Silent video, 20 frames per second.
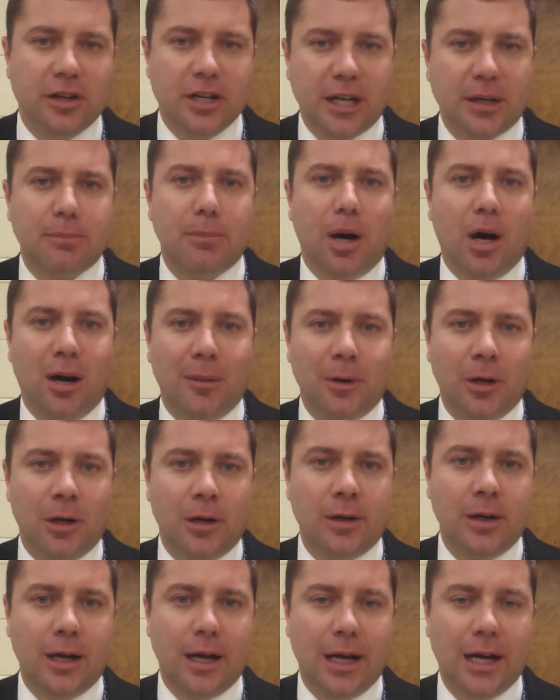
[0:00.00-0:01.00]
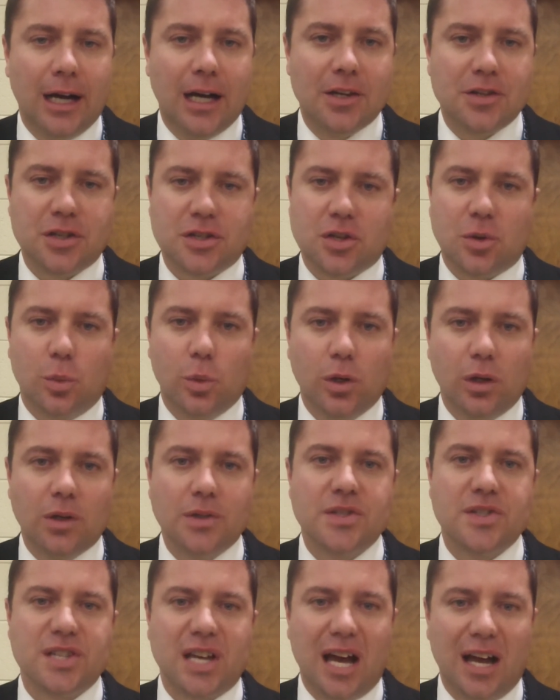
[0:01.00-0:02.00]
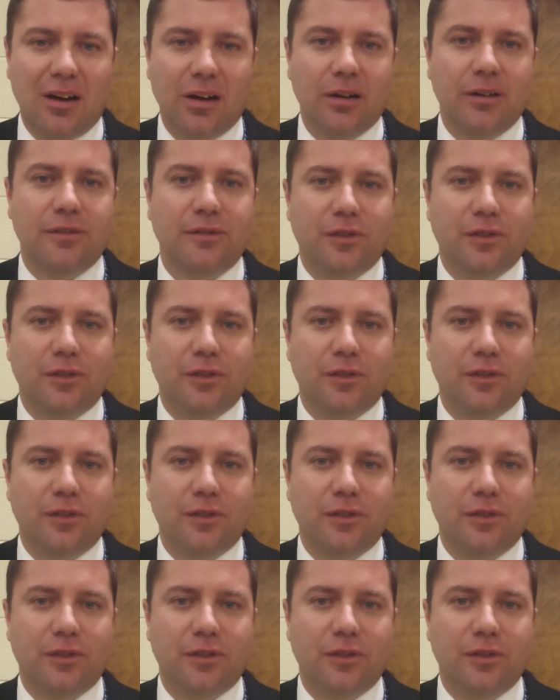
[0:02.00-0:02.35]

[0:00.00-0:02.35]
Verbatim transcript: Nick Bomber uh, is just a real solid,